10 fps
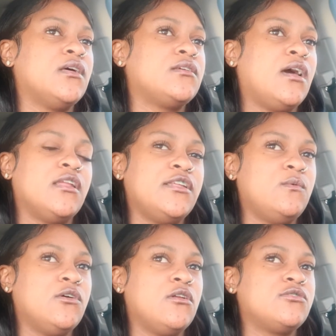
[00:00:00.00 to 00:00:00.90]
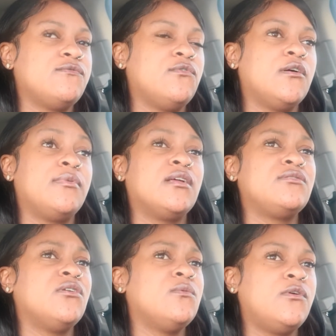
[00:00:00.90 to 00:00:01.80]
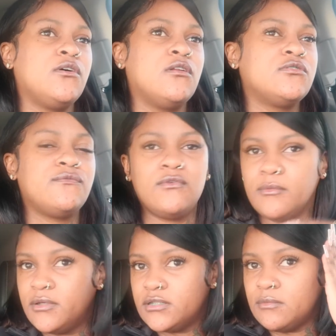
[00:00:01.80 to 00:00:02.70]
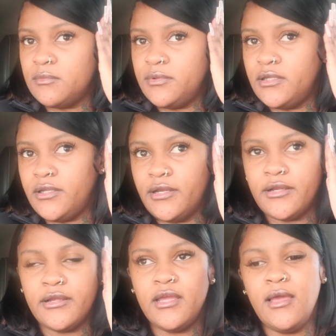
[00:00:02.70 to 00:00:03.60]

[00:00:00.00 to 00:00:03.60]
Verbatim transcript: I kind of did want to go to Sephora, but I don't want to go to Sephora because I'm being there